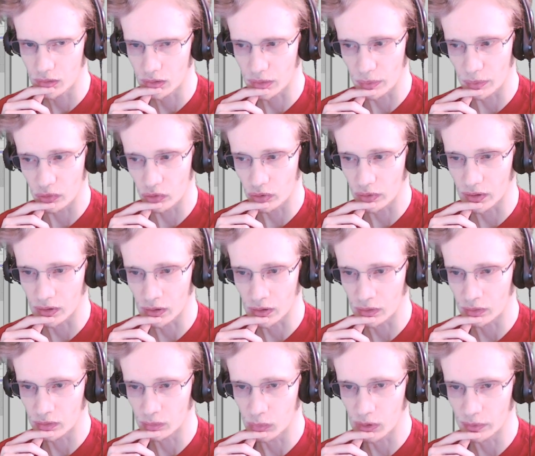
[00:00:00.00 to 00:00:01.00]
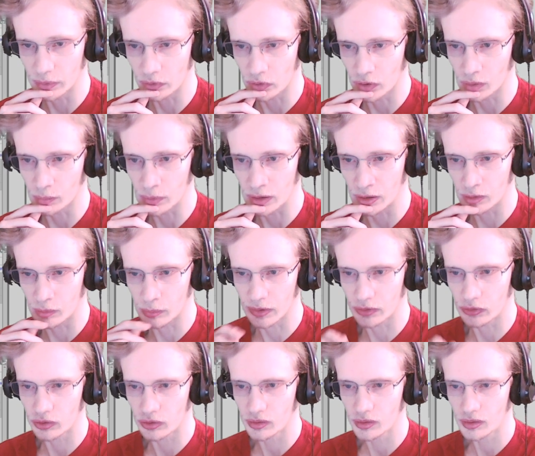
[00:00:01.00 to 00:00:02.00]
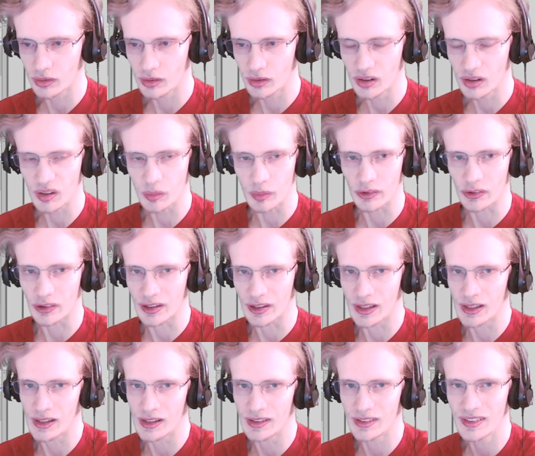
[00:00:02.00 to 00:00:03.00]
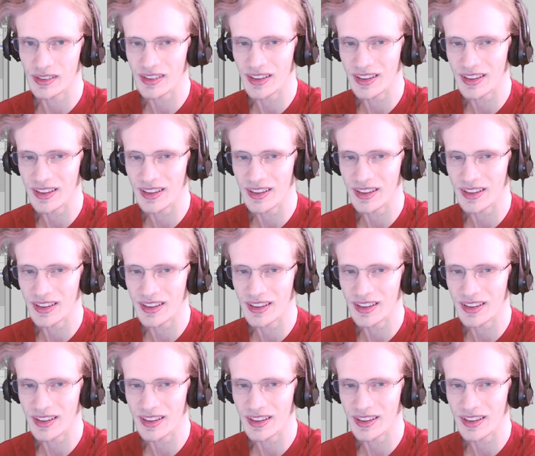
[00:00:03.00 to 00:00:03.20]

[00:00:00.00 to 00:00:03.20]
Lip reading: I mean, sure, I can probably document it a bunch as best I can.